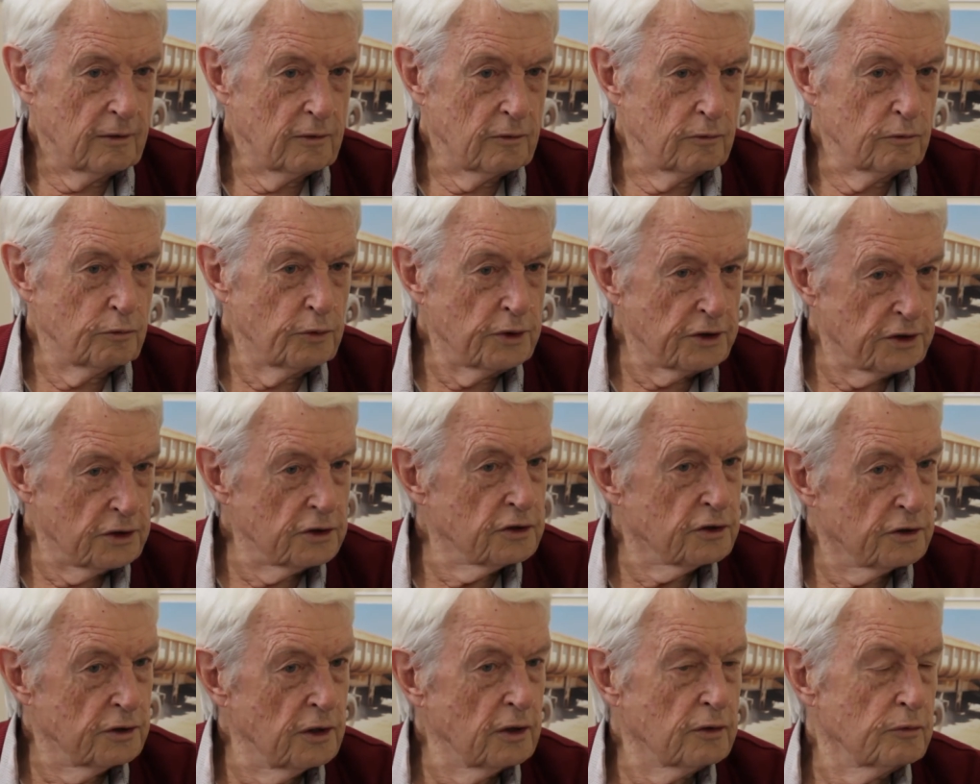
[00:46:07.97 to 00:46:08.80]
which
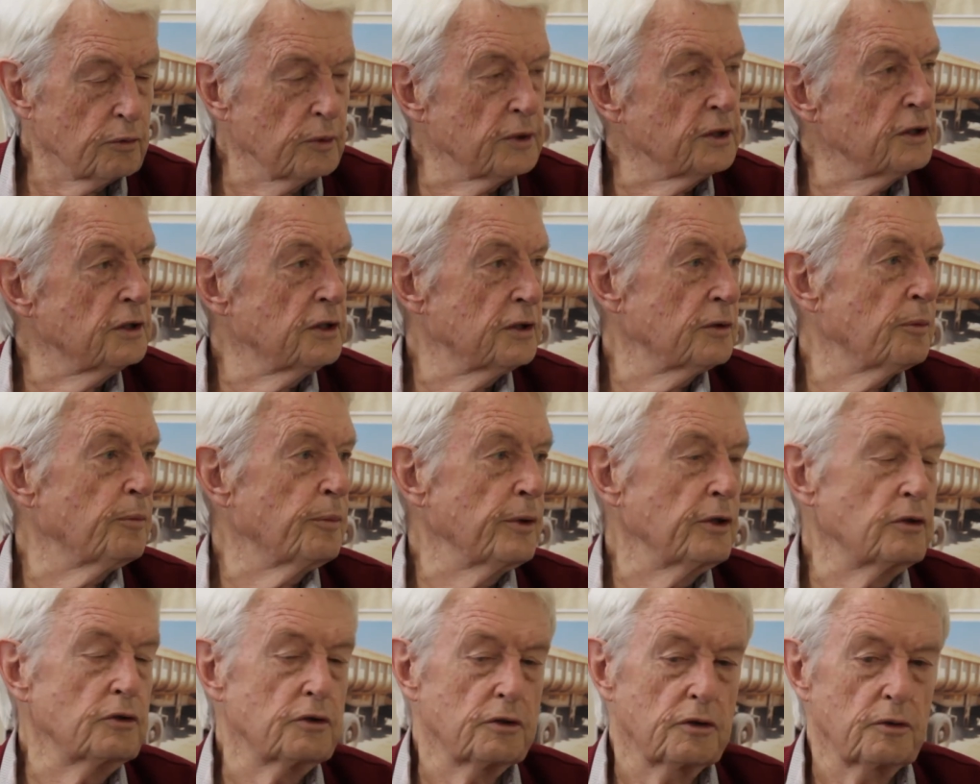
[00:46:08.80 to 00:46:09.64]
is not what it's
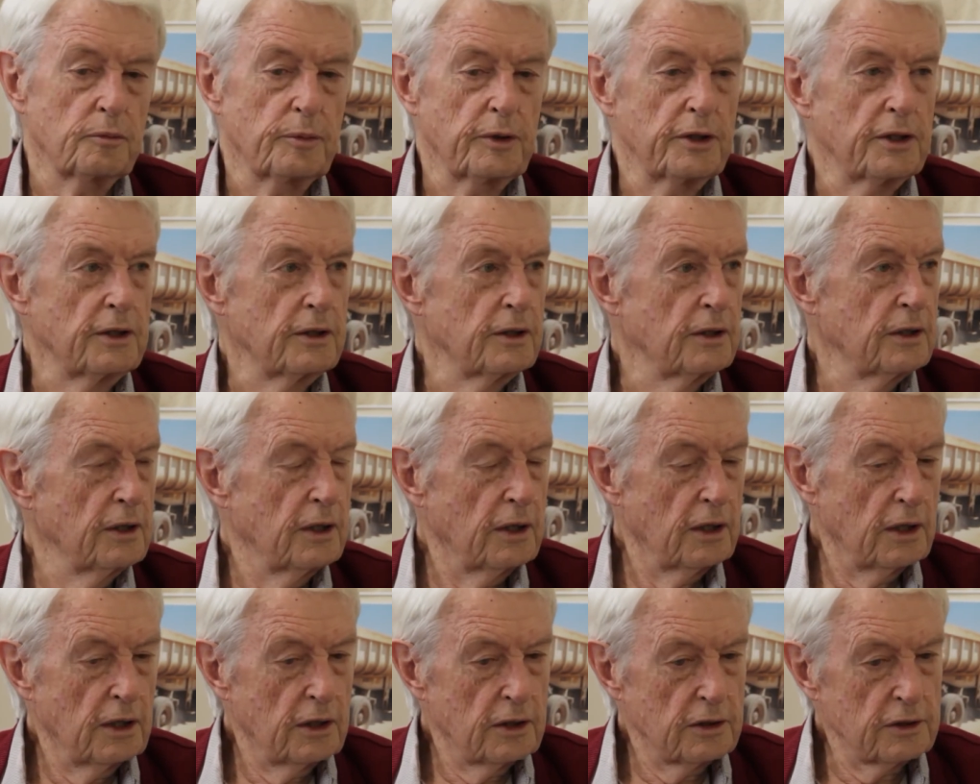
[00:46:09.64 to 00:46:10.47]
supposed to be.
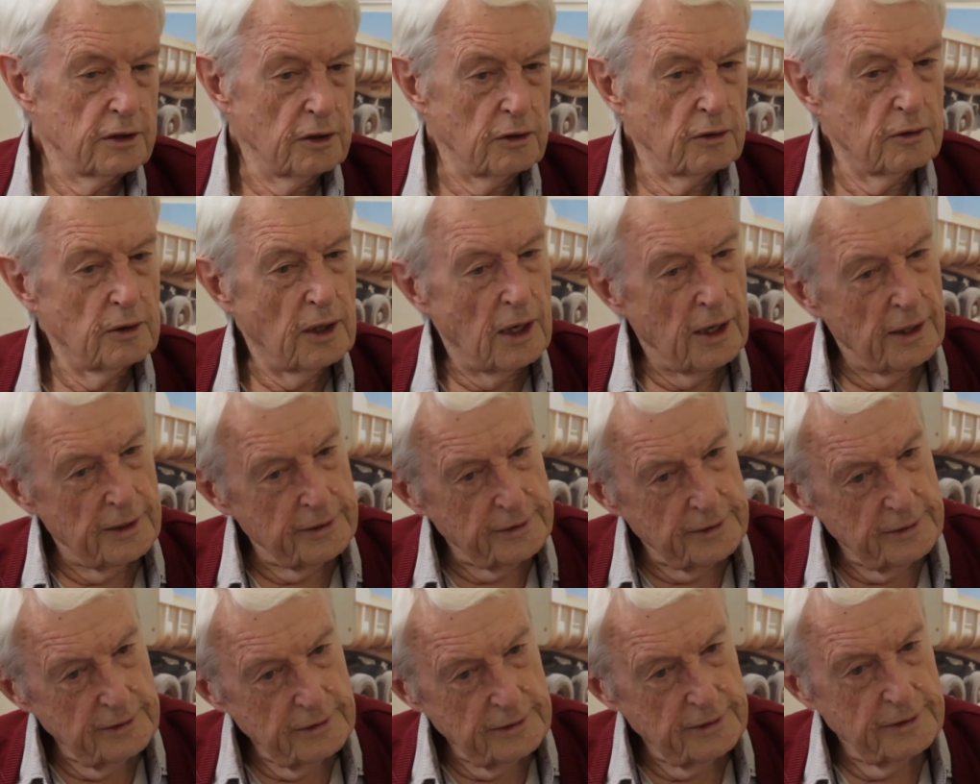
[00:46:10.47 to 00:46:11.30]
So I
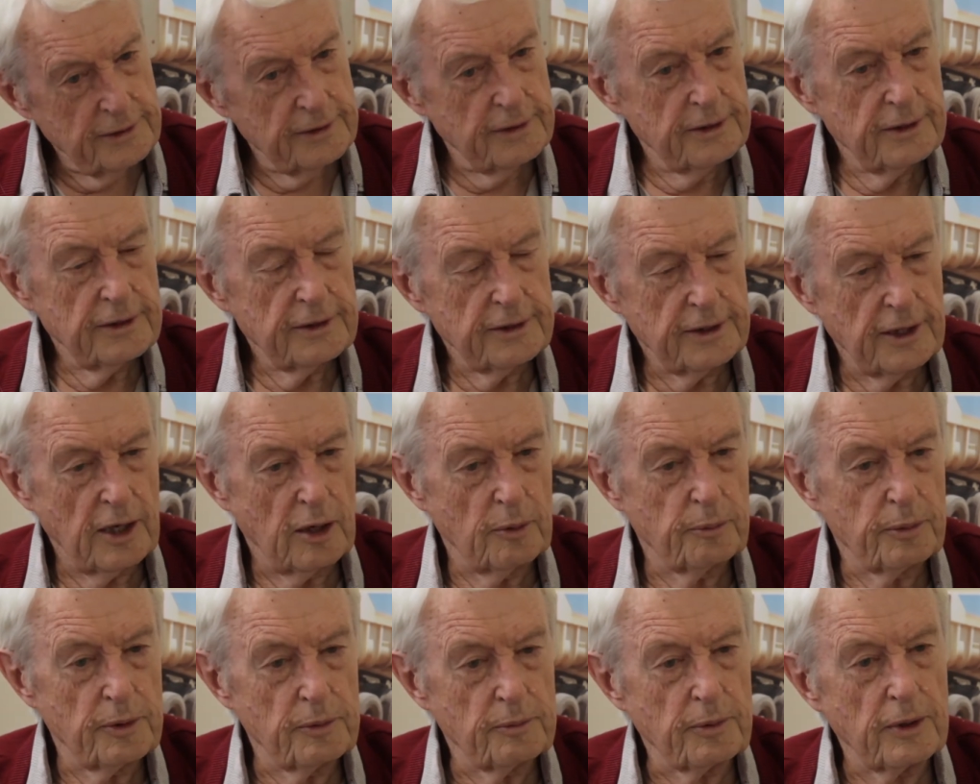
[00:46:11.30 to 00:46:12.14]
tell
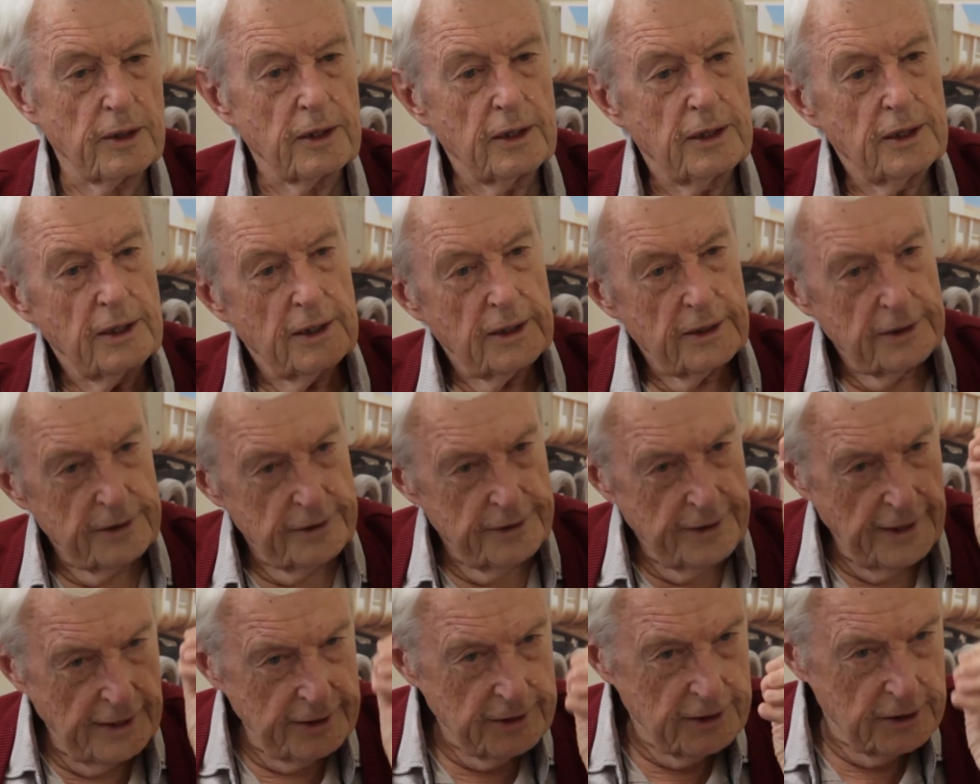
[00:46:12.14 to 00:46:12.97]
people,
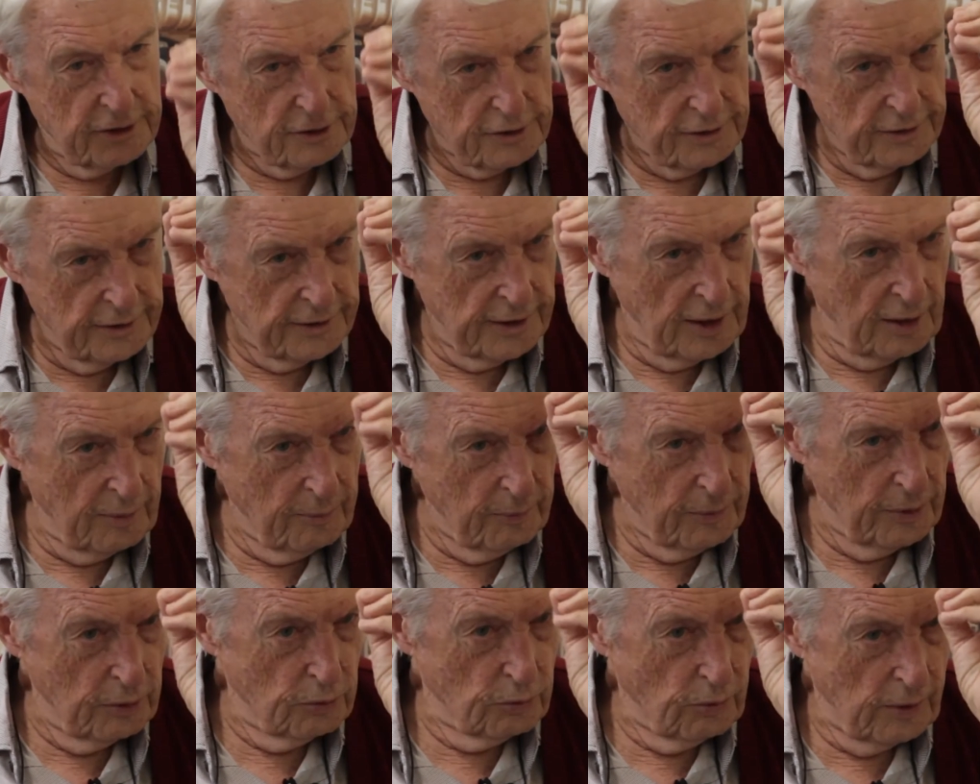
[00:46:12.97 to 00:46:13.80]
that is
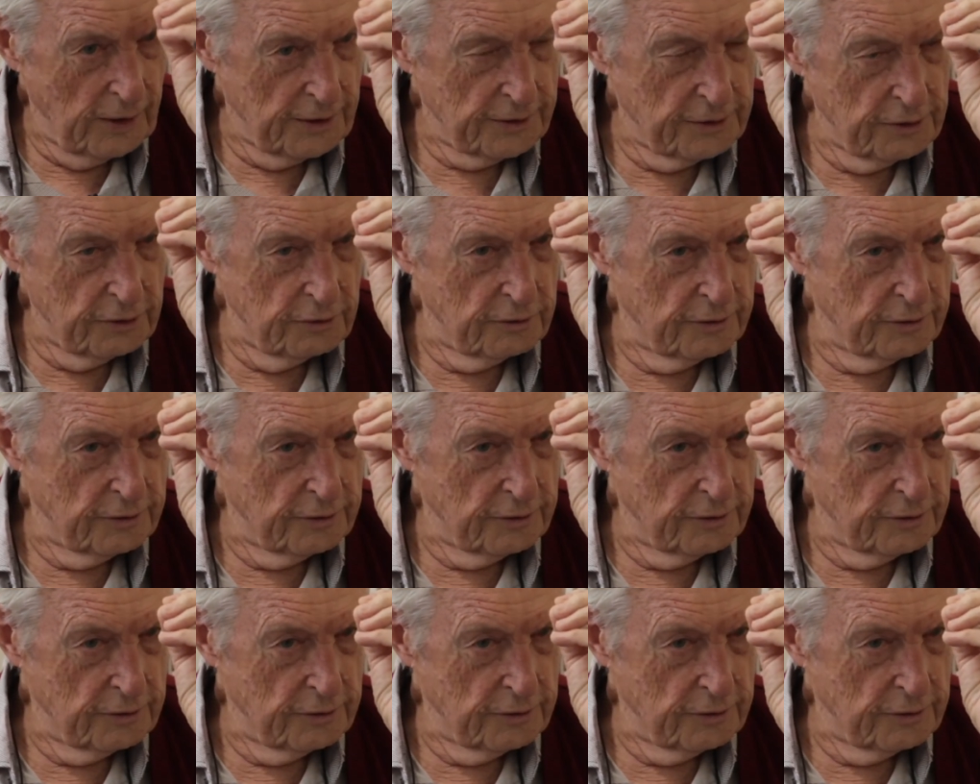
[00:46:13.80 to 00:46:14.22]
number one. You